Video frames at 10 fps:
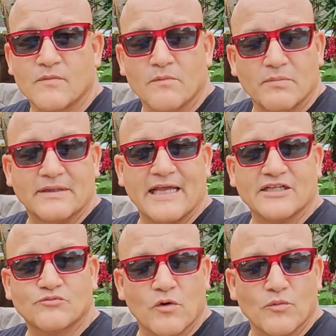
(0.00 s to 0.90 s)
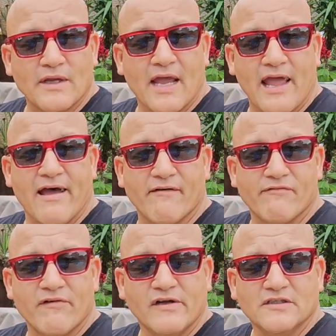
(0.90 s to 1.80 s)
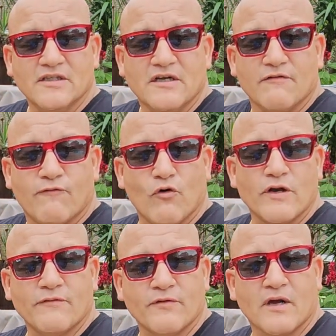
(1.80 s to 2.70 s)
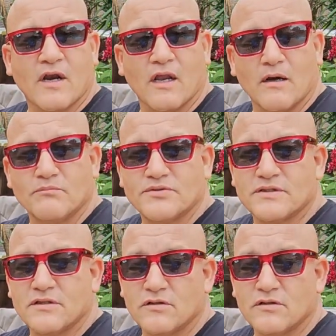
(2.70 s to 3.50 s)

But that's what we have. 4 different clubs,